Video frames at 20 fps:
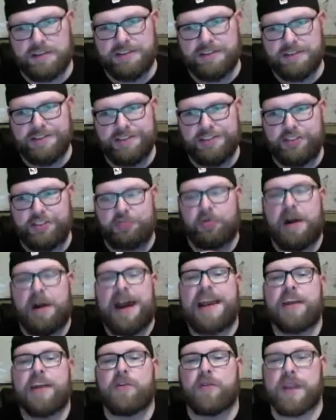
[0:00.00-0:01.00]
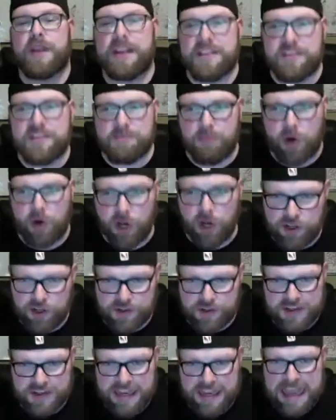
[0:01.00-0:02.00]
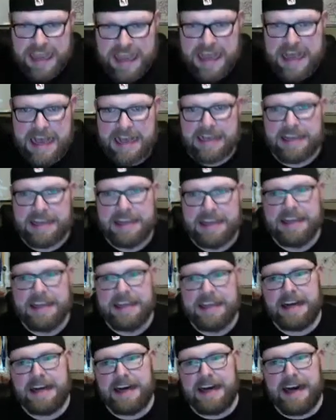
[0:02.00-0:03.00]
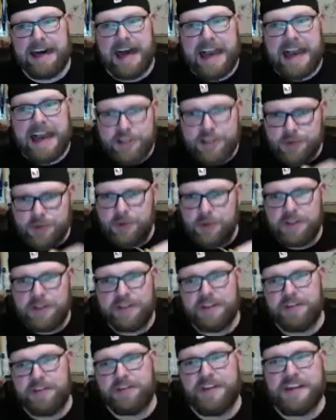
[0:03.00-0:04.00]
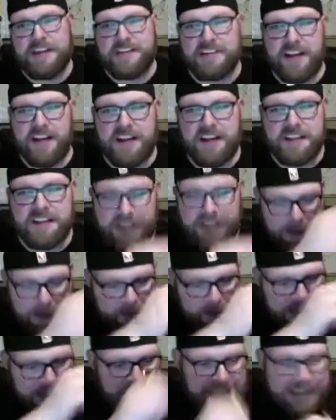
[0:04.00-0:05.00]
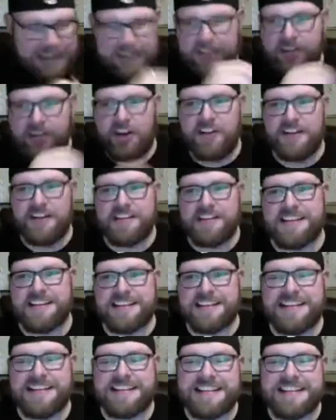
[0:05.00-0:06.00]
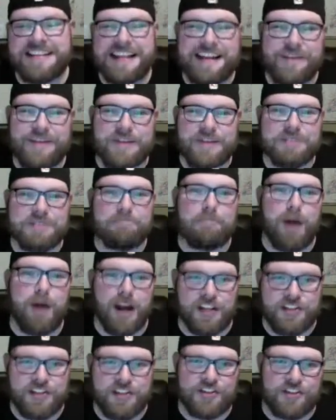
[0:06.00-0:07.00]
dry erase markers I had. I drew a little face on top. He did all these things. He said it was Monster